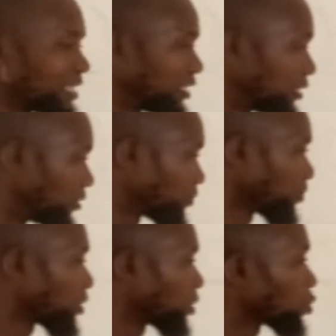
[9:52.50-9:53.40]

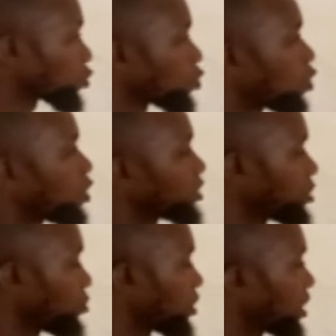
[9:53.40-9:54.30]
degrees. So to
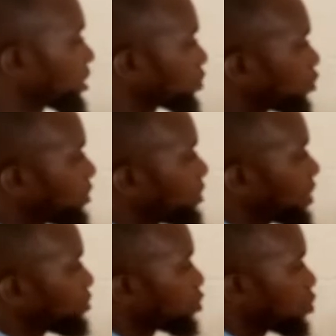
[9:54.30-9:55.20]
continue with this,
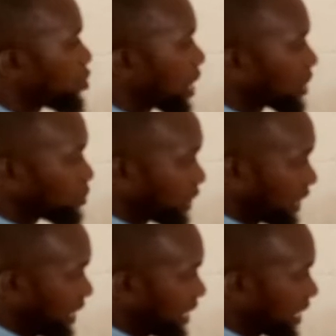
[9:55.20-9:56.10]
remember we don't know angle D
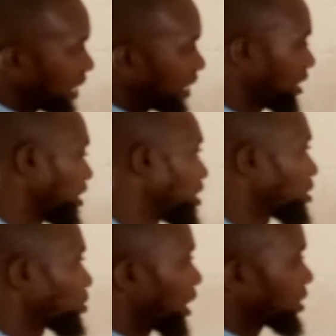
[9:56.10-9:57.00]
here.
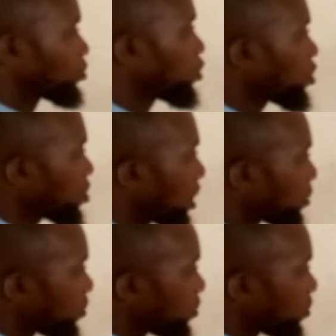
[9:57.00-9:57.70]
So that is, we don't know angle